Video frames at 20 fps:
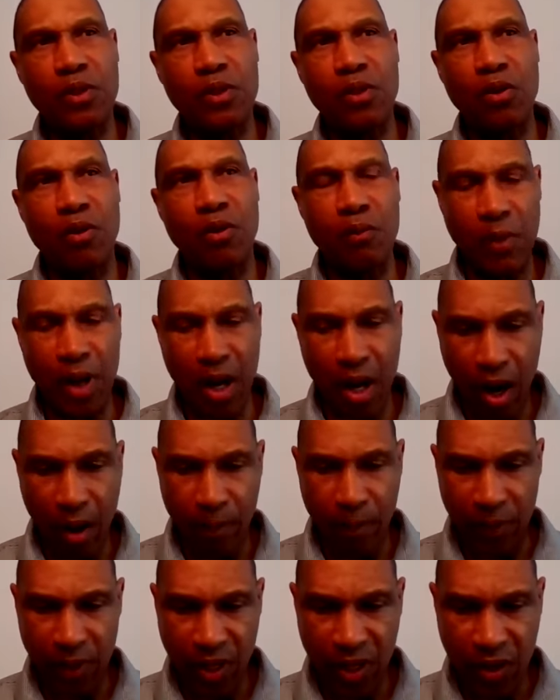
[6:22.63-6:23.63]
You know,
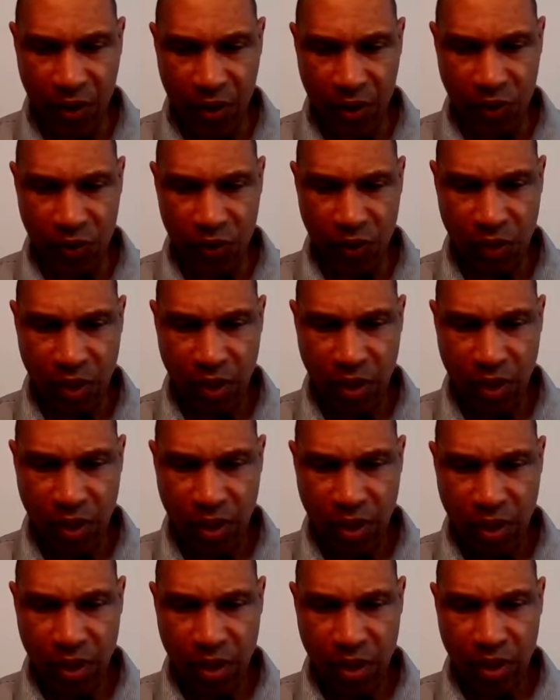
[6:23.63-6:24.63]
our players
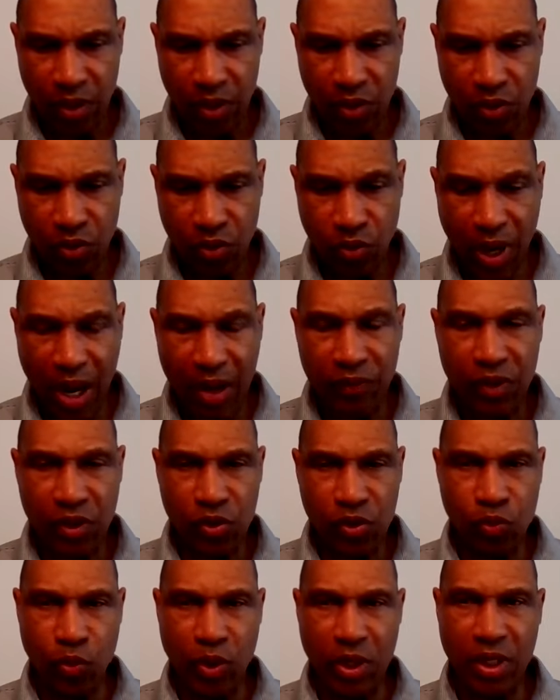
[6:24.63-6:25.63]
throughout
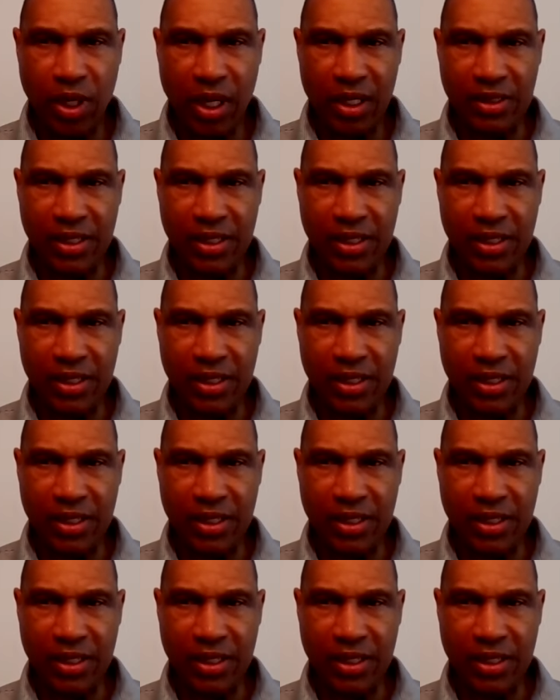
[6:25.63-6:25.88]
this week,